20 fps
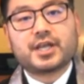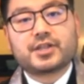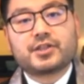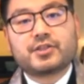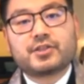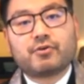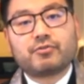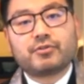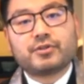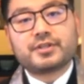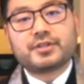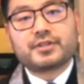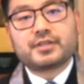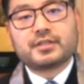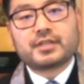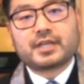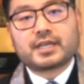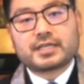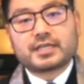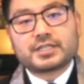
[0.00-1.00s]
The only thing
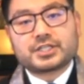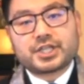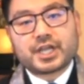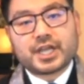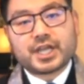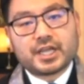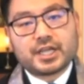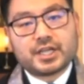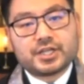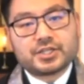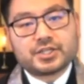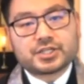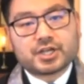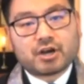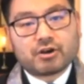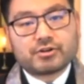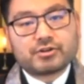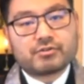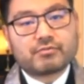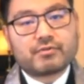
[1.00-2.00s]
that could change
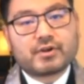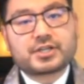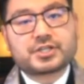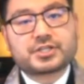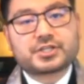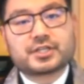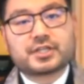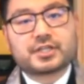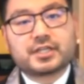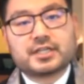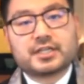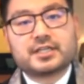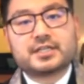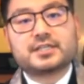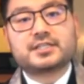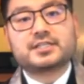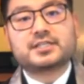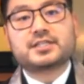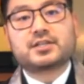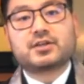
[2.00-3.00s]
our direction
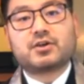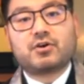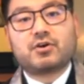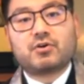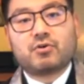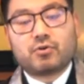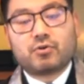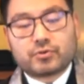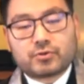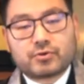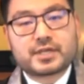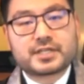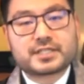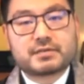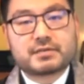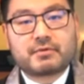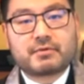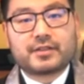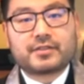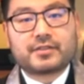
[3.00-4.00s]
is
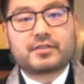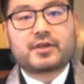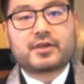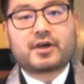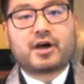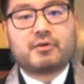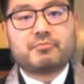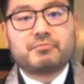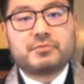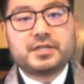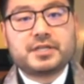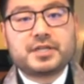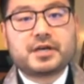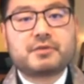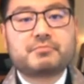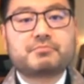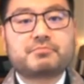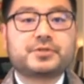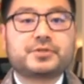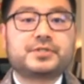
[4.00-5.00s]
Hotoke-sama, the
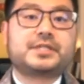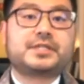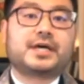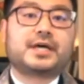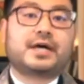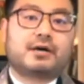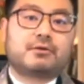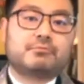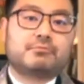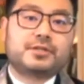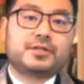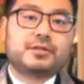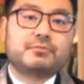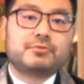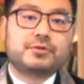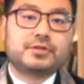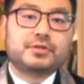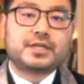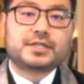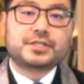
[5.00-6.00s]
Amida Buddha. Amida
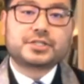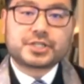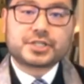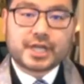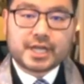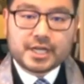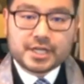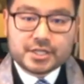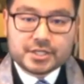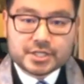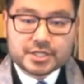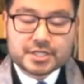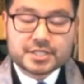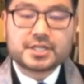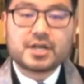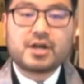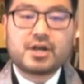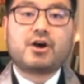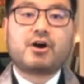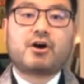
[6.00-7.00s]
Buddha changes
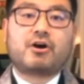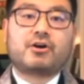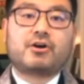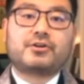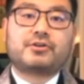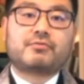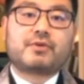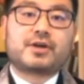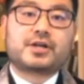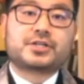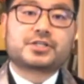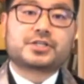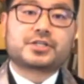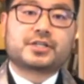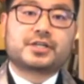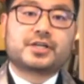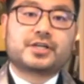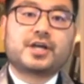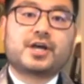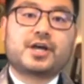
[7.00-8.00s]
our
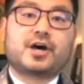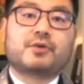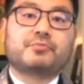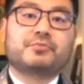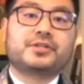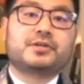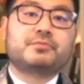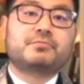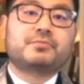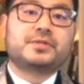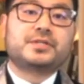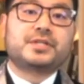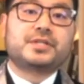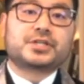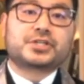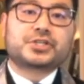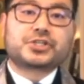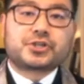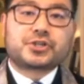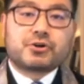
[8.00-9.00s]
direction. Amida Buddha
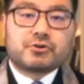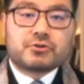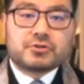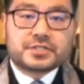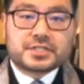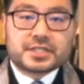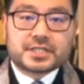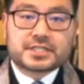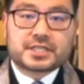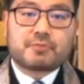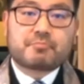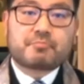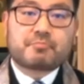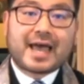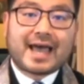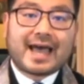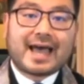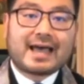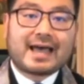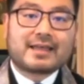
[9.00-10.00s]
shows us a
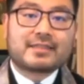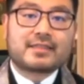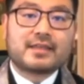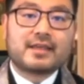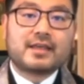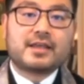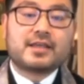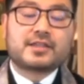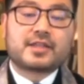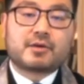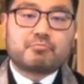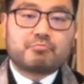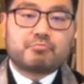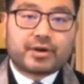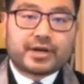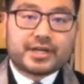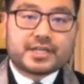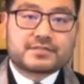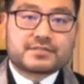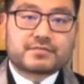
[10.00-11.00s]
path that
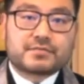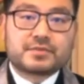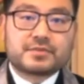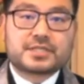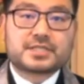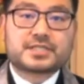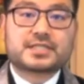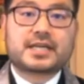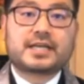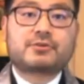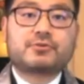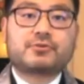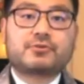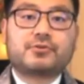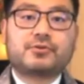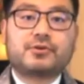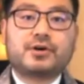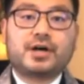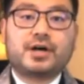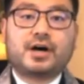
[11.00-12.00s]
breaks from the
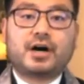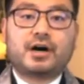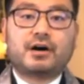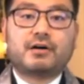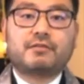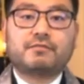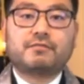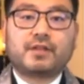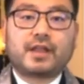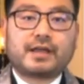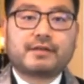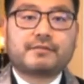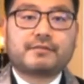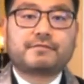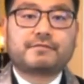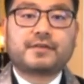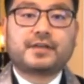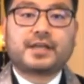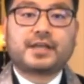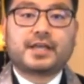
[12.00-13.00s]
cycle of
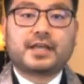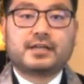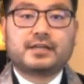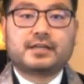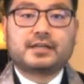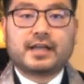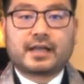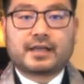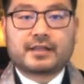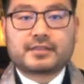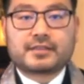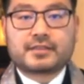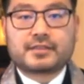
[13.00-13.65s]
life and death.